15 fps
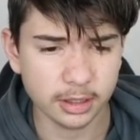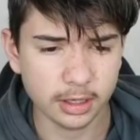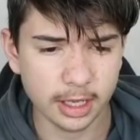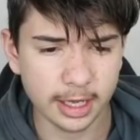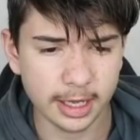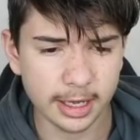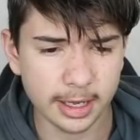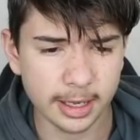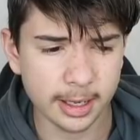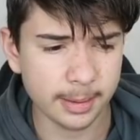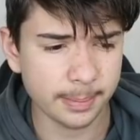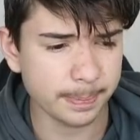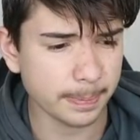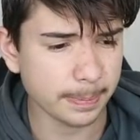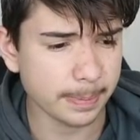
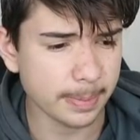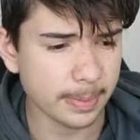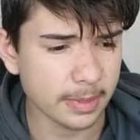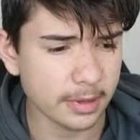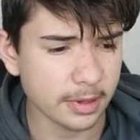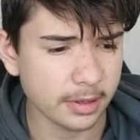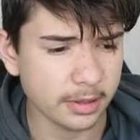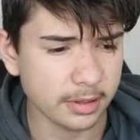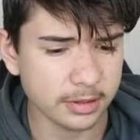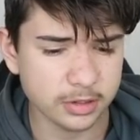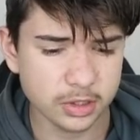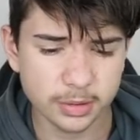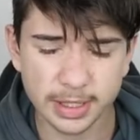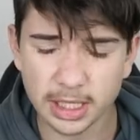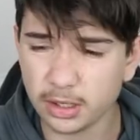This
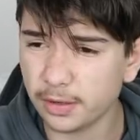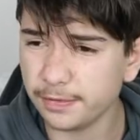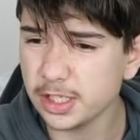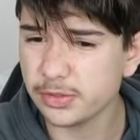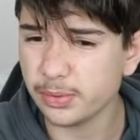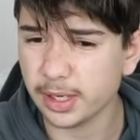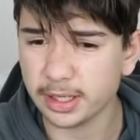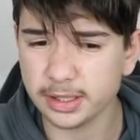could be an obvious one.